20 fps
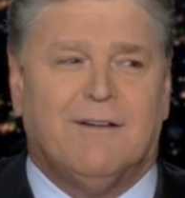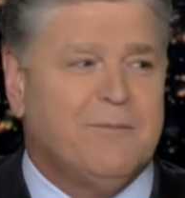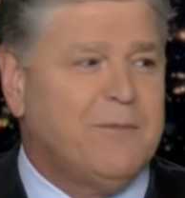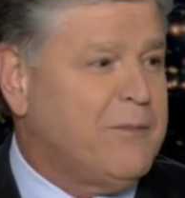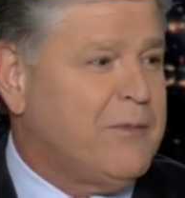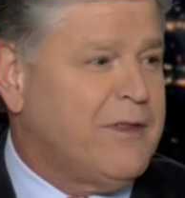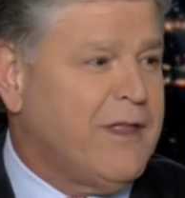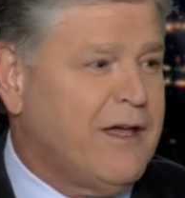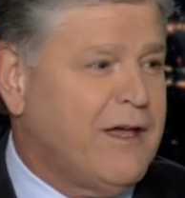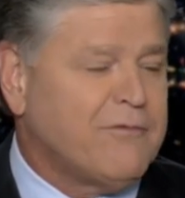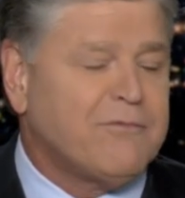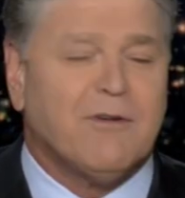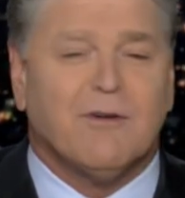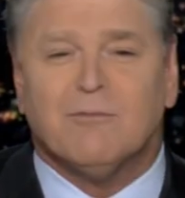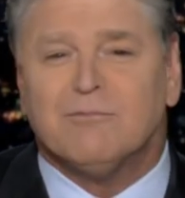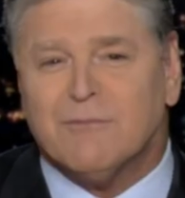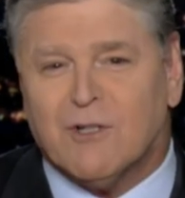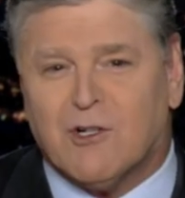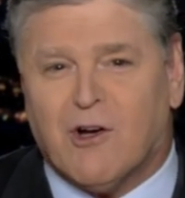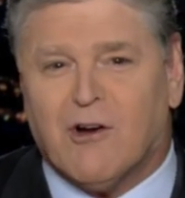Remember that
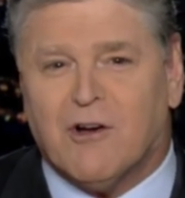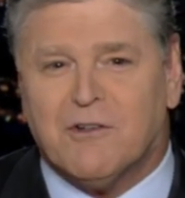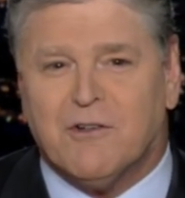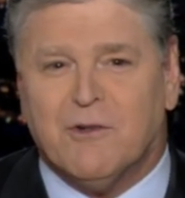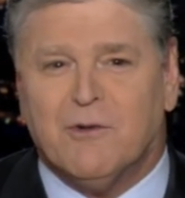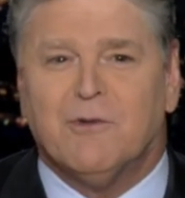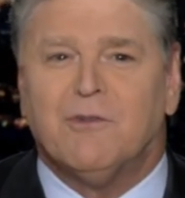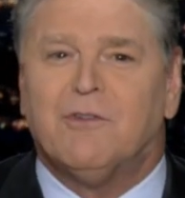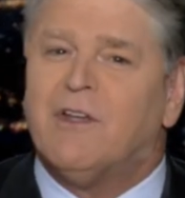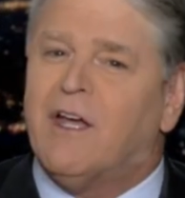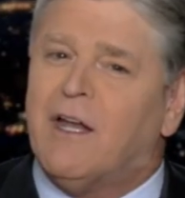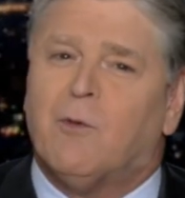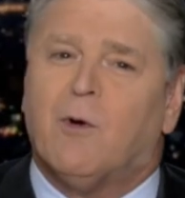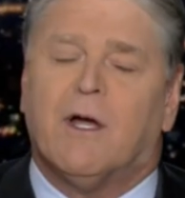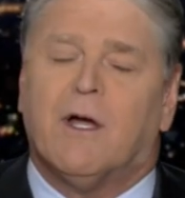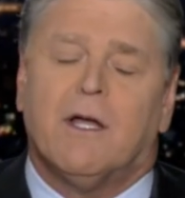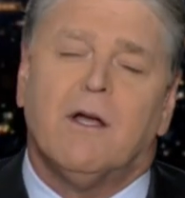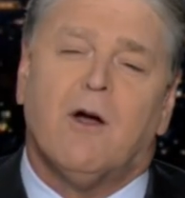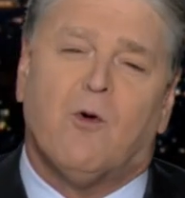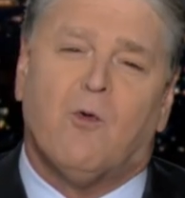from the cartoons?
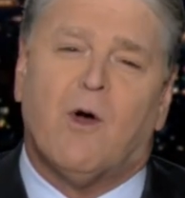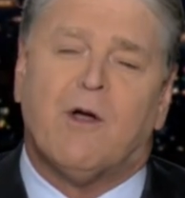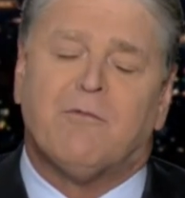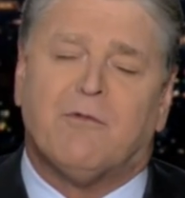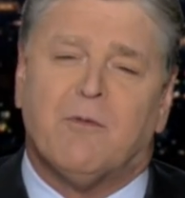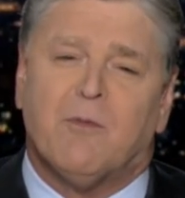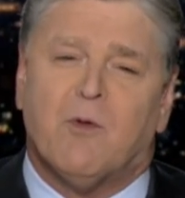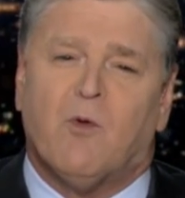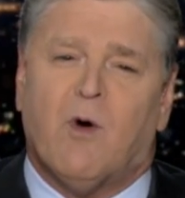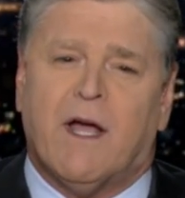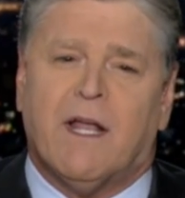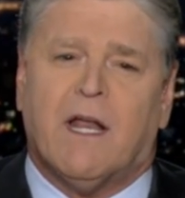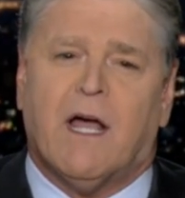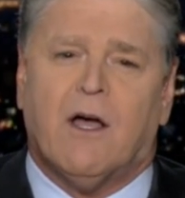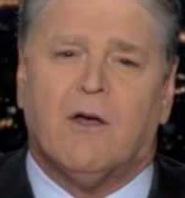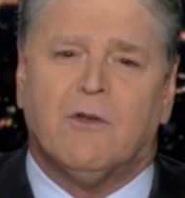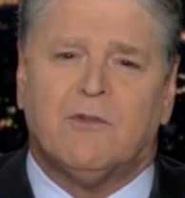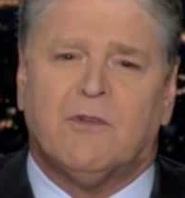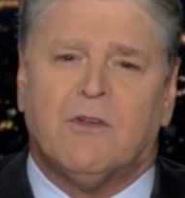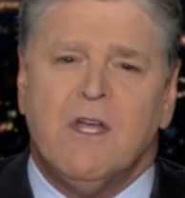Anyway, away from the White
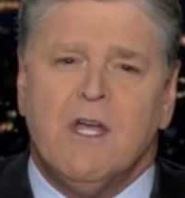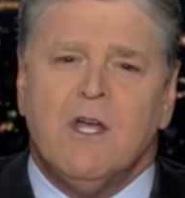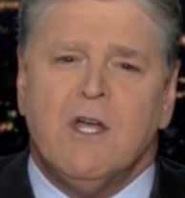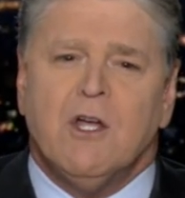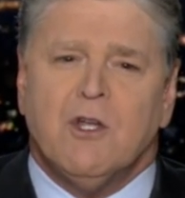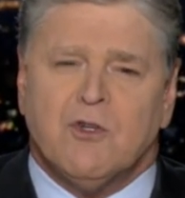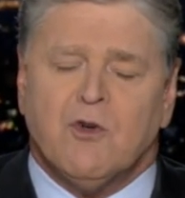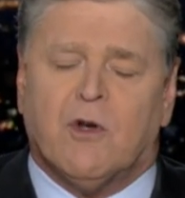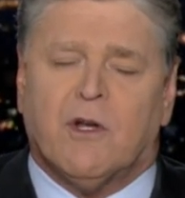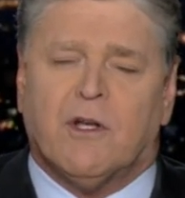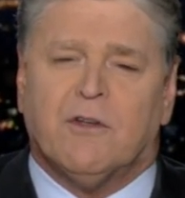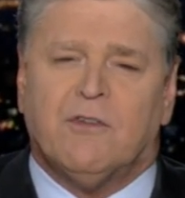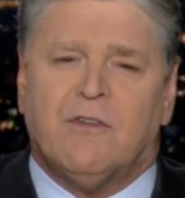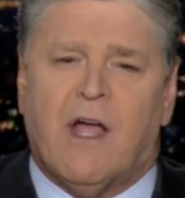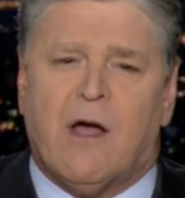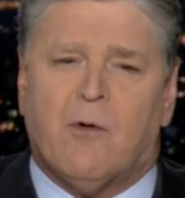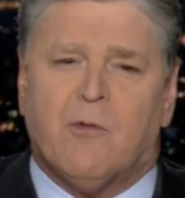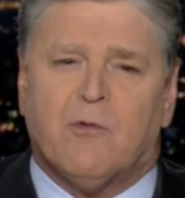House. Joining us now with